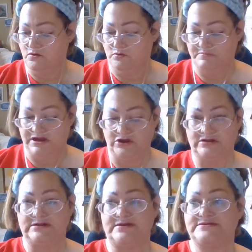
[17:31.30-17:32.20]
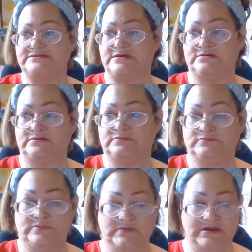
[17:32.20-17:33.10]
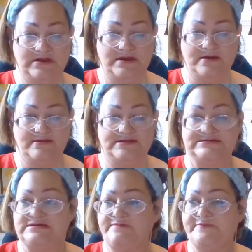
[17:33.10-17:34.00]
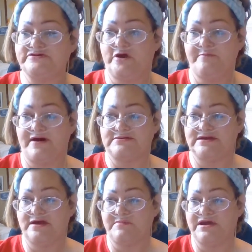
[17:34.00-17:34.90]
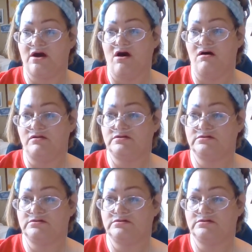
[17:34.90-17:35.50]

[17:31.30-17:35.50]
My goodness. The sniffles are about to get me, y'all.